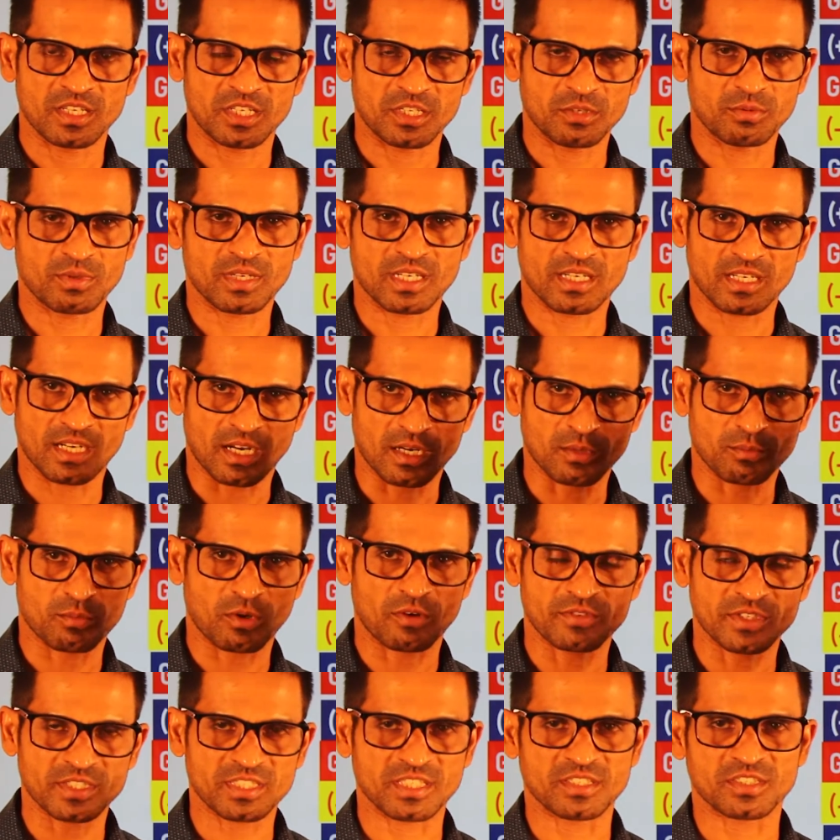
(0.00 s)
even
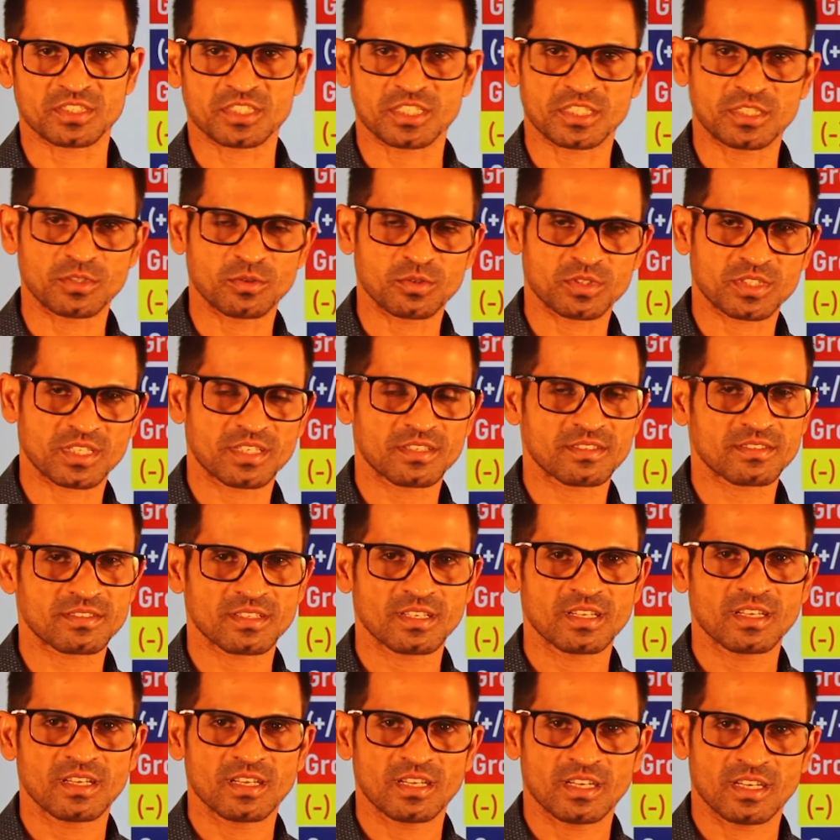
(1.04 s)
non-profit institutions
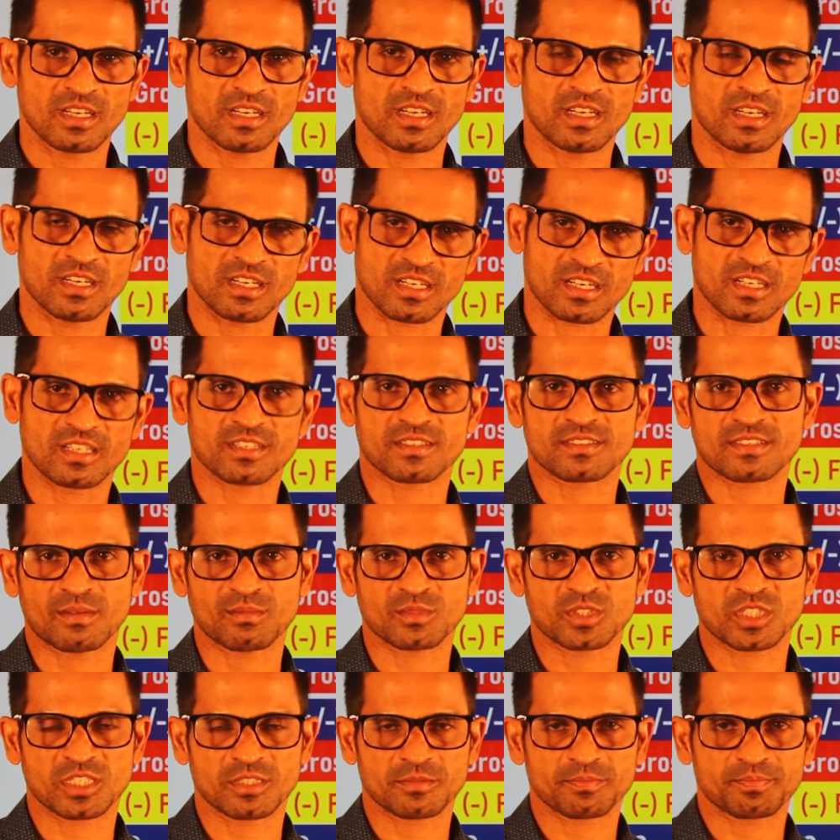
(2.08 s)

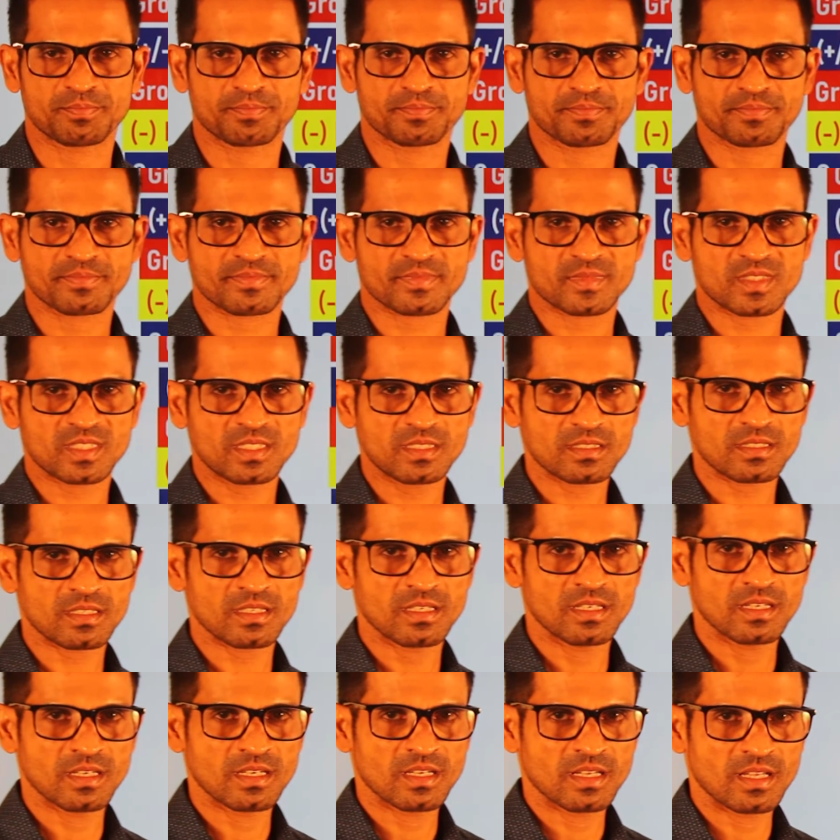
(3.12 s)
consumption.
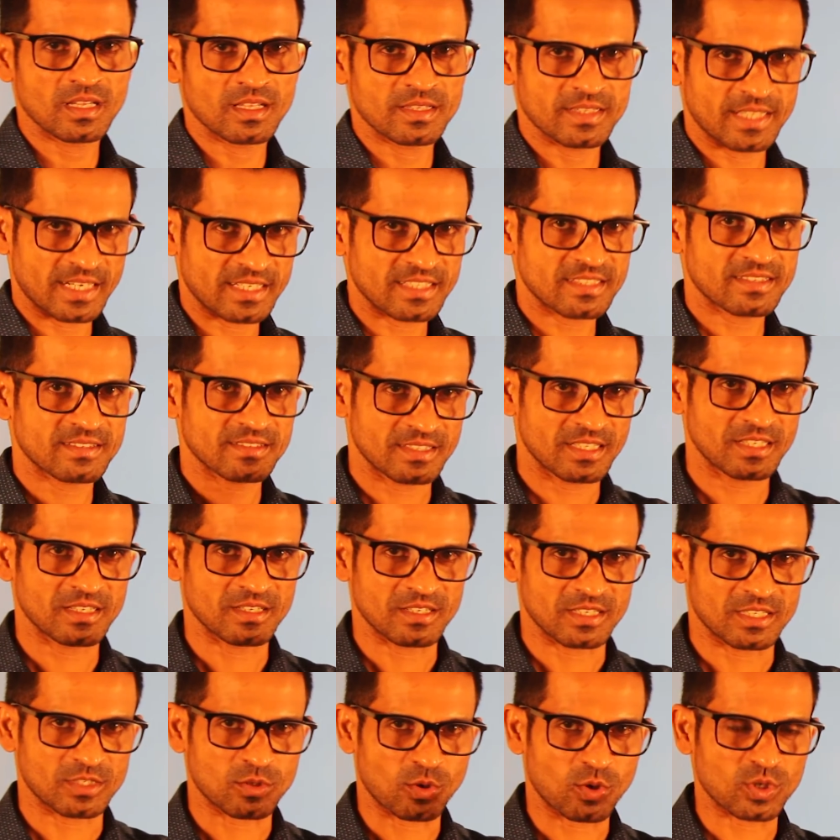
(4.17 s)
That is
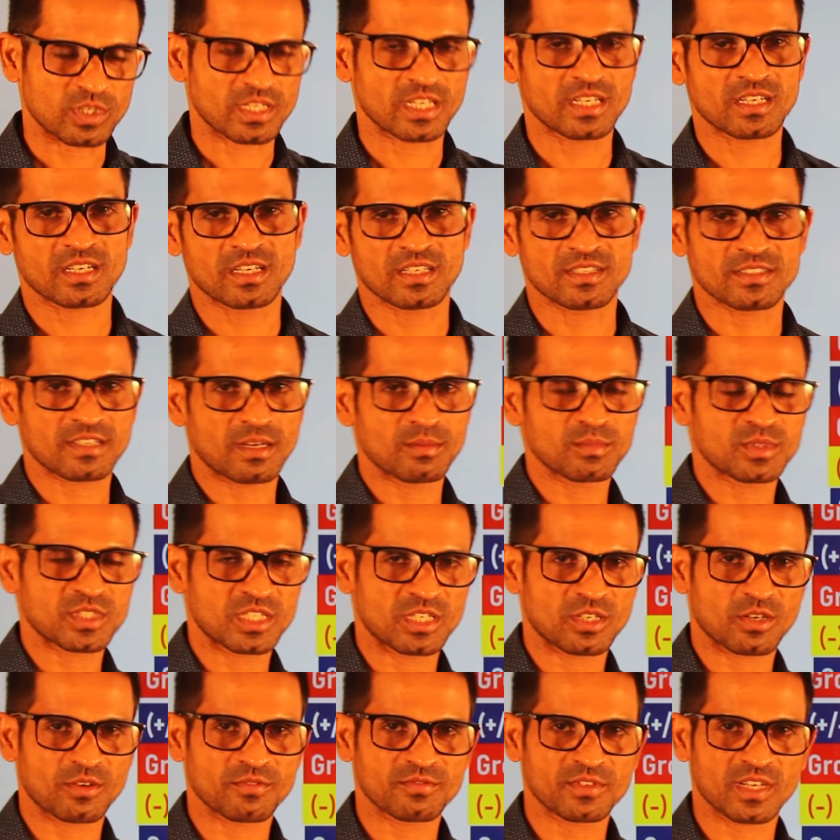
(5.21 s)
the total
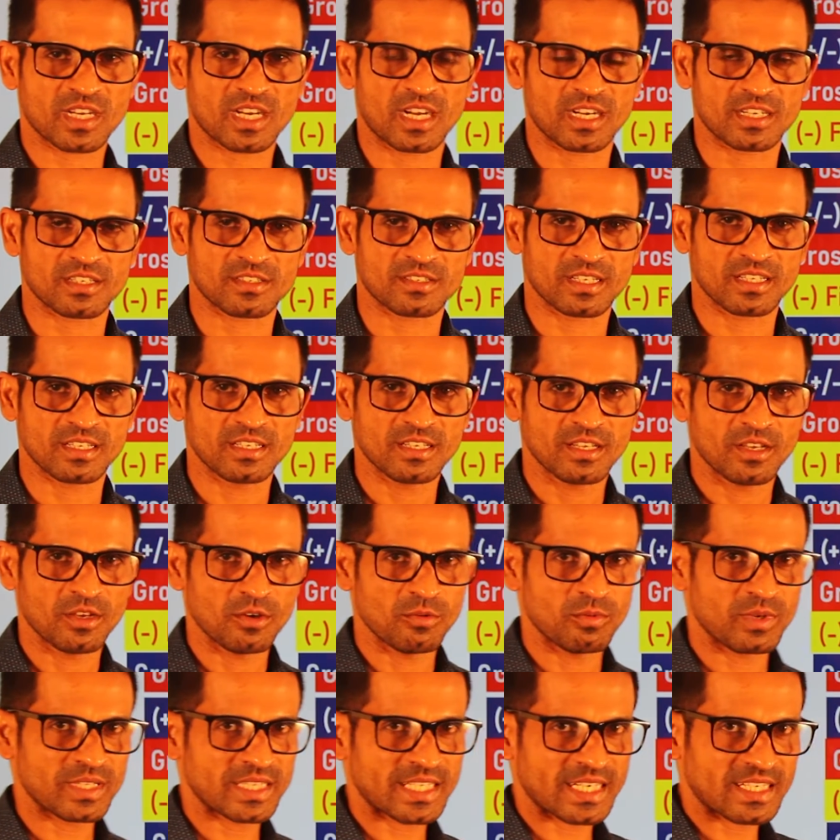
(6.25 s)
consumption of the country.
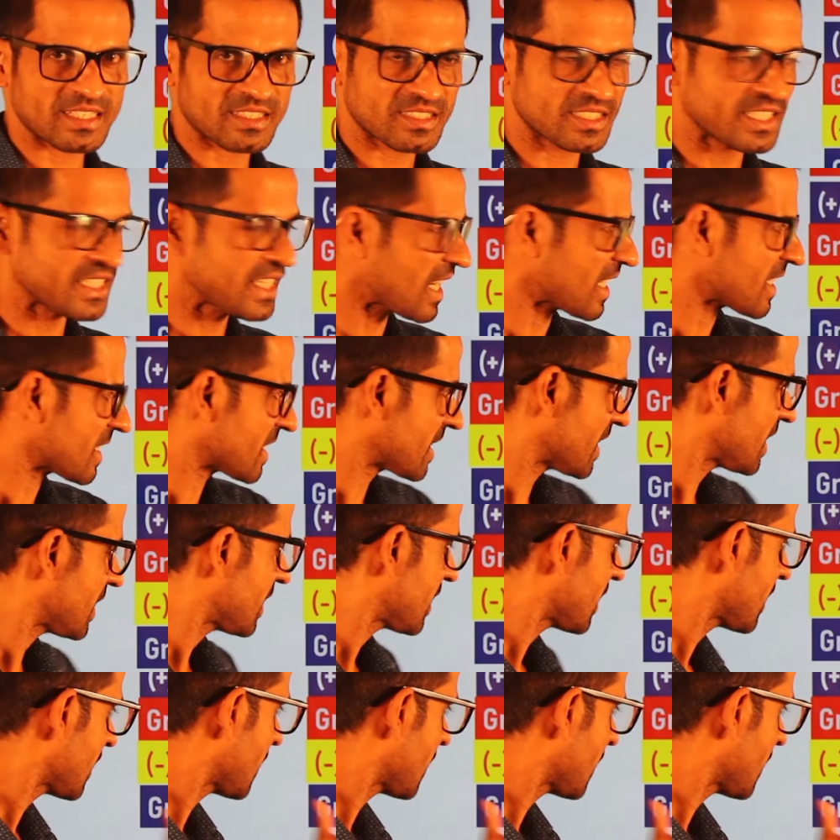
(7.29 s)
When that is deducted,